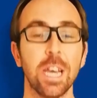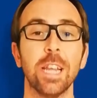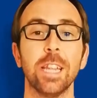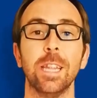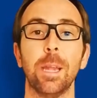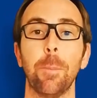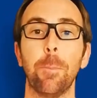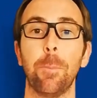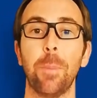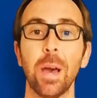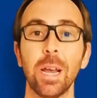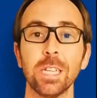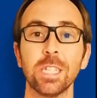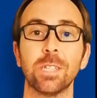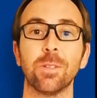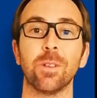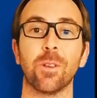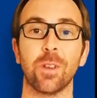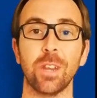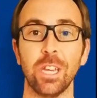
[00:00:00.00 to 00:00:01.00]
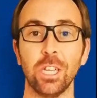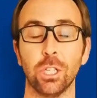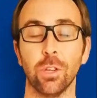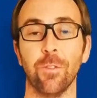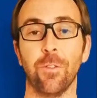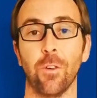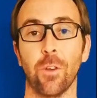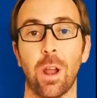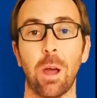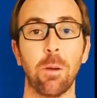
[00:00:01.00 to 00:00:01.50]
The best reason
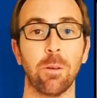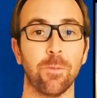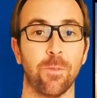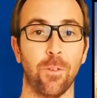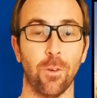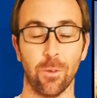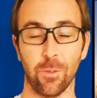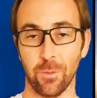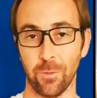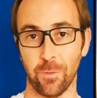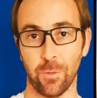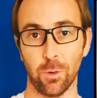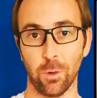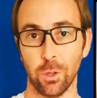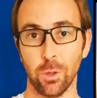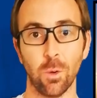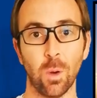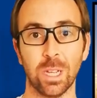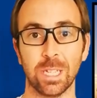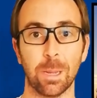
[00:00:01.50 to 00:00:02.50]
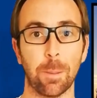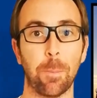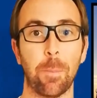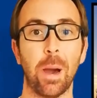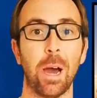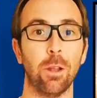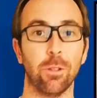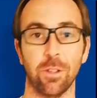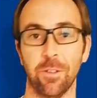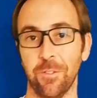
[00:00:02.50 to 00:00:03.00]
for you as a
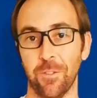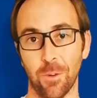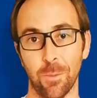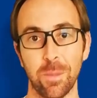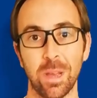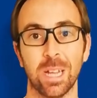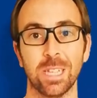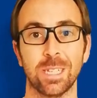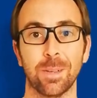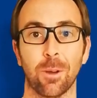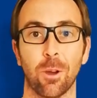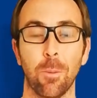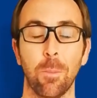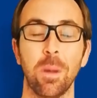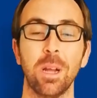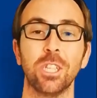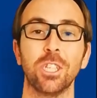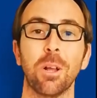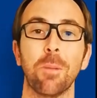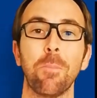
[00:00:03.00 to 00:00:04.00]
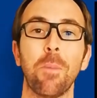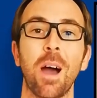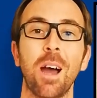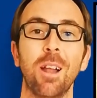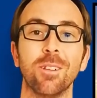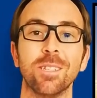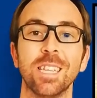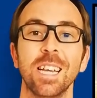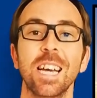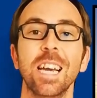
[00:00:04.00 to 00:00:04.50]
pilot and for me as a commercial
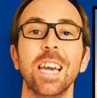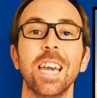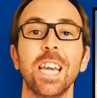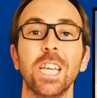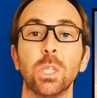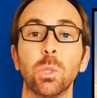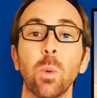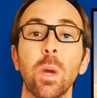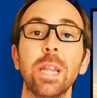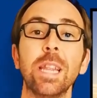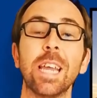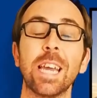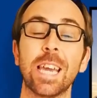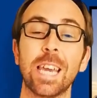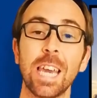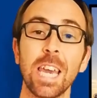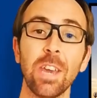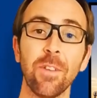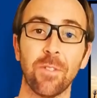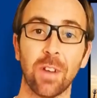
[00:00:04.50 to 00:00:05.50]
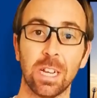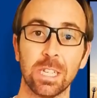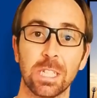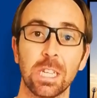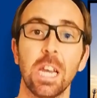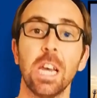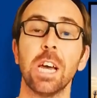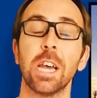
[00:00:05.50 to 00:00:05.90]
pilot is when they give us